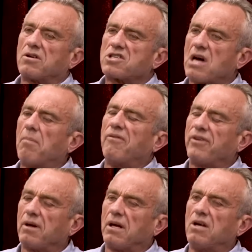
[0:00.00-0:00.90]
some of
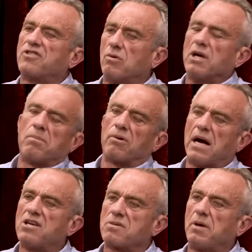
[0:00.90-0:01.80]
his Green
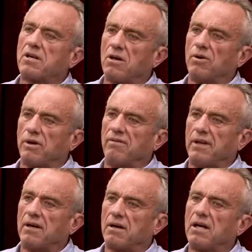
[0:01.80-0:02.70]
Berets had been killed over
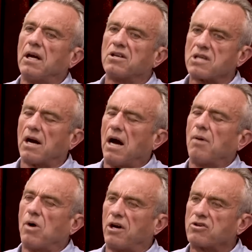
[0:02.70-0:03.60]
there. And he said, I
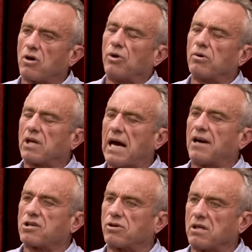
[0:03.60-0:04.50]
want a total
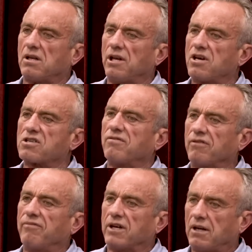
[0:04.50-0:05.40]
casualty list
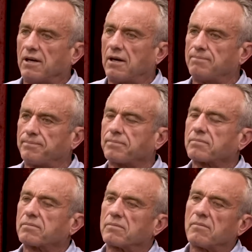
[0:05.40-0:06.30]
from Vietnam.
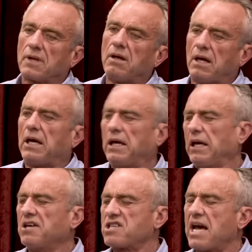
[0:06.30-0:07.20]

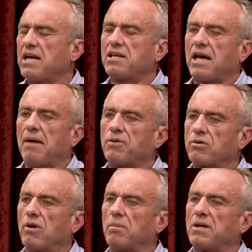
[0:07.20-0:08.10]
And his aide came
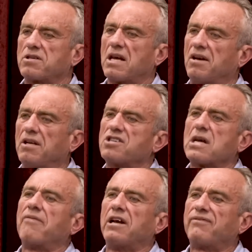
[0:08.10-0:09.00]
to him and said,
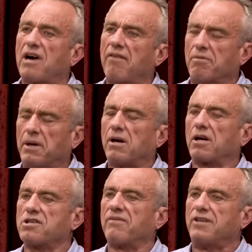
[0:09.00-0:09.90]
75
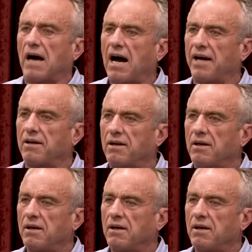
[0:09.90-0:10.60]
Americans have died.